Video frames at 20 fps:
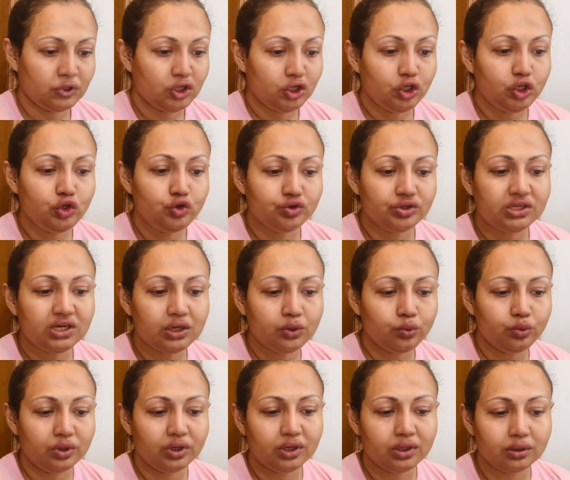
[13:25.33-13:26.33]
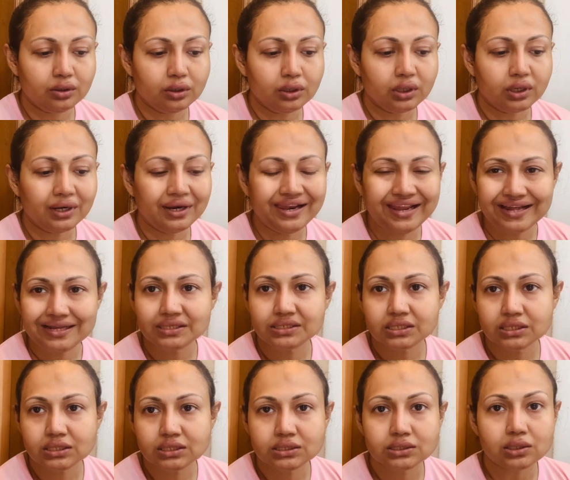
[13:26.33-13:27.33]
Usually I wear
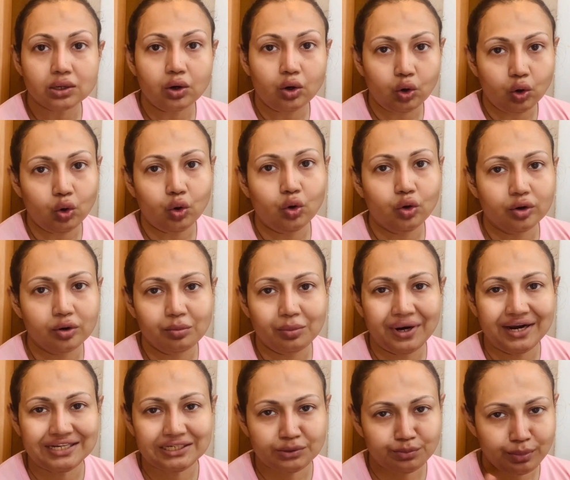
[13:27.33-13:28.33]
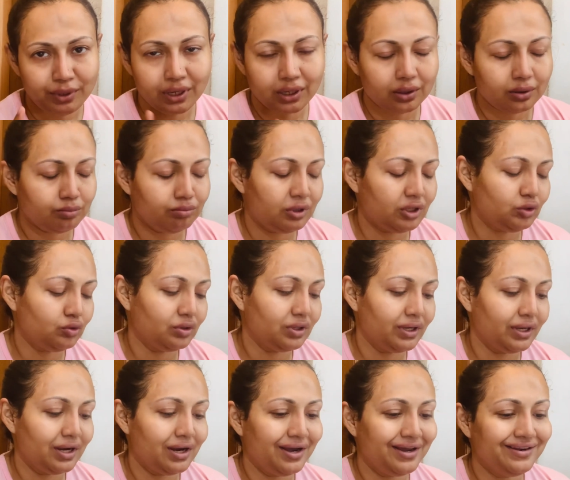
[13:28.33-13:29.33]
lenses or my spec, but
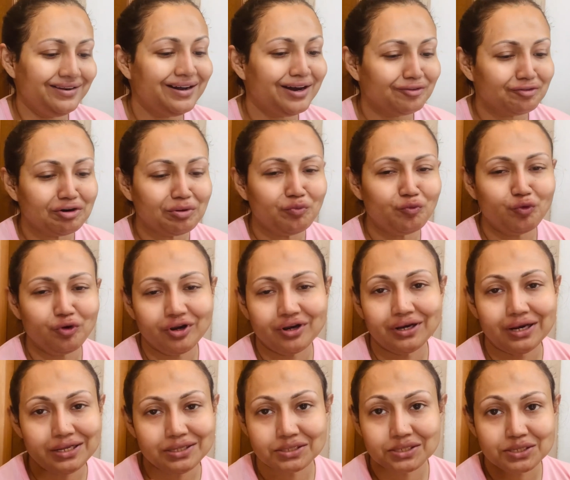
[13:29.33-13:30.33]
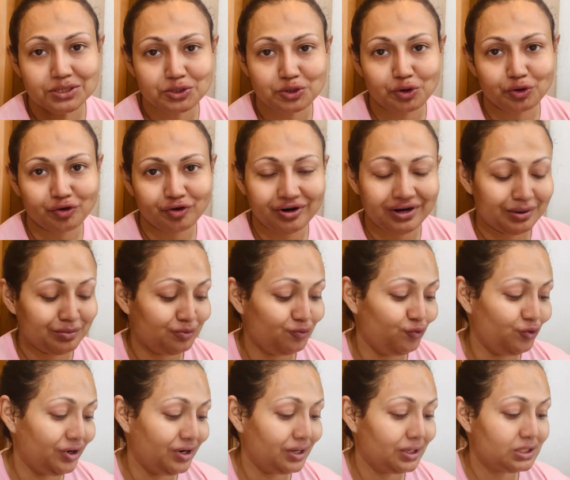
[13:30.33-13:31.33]
today neither I'm wearing lenses nor I'm
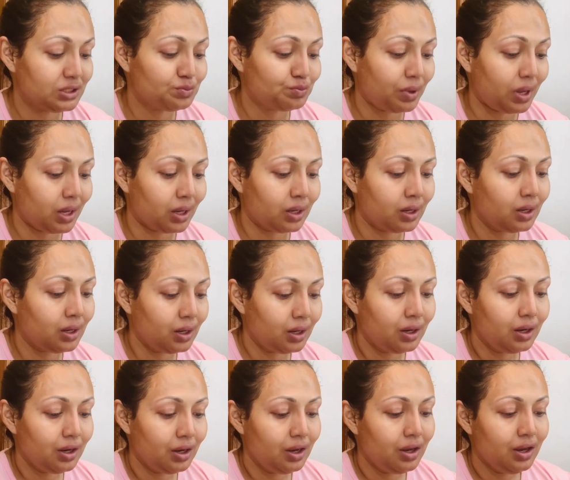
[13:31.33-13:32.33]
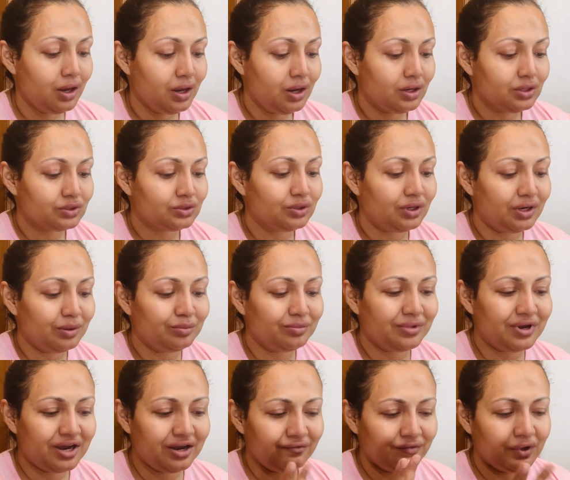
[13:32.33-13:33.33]
wearing spec. So I'm
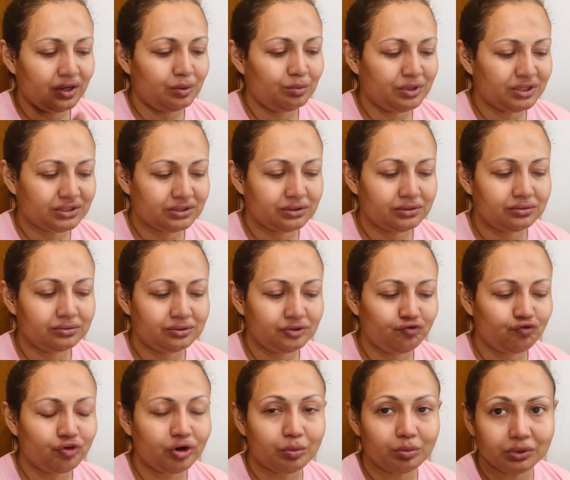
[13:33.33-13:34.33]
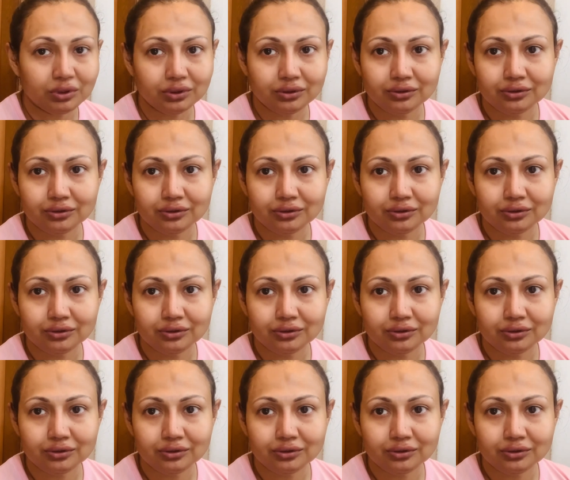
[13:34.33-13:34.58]
having a bit trouble